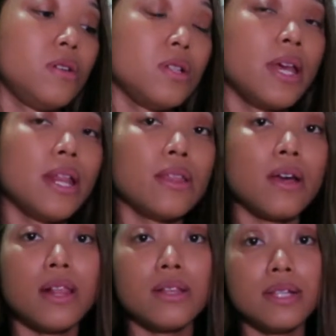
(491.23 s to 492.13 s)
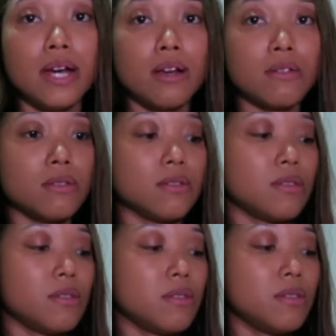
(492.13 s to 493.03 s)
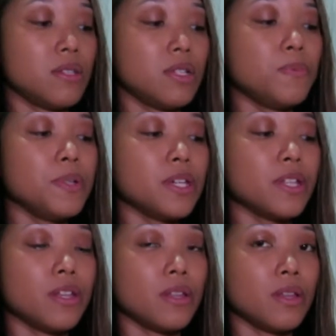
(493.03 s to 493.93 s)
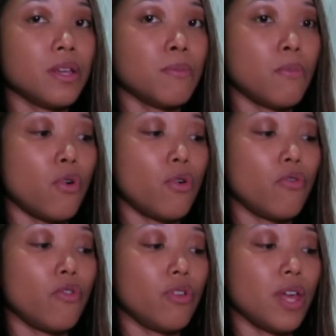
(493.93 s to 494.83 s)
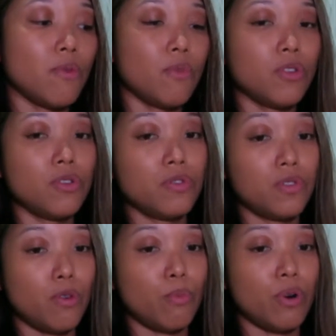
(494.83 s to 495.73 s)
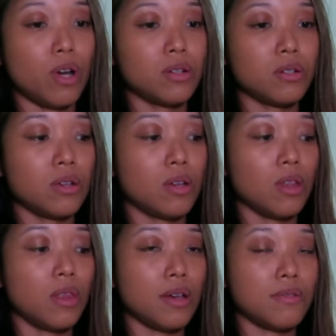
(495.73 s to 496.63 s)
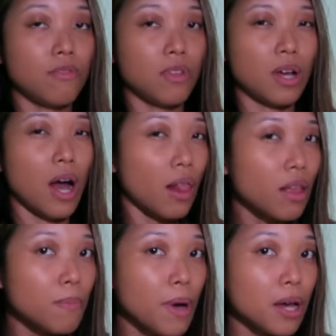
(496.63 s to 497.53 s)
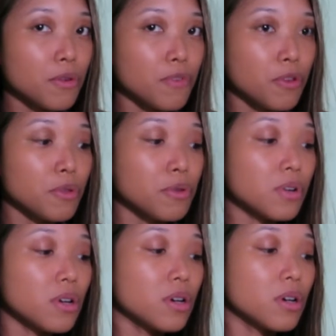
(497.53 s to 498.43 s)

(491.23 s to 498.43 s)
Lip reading: Getting the colors out. This is particularly more for like when you use your brush that's for the color part of your look.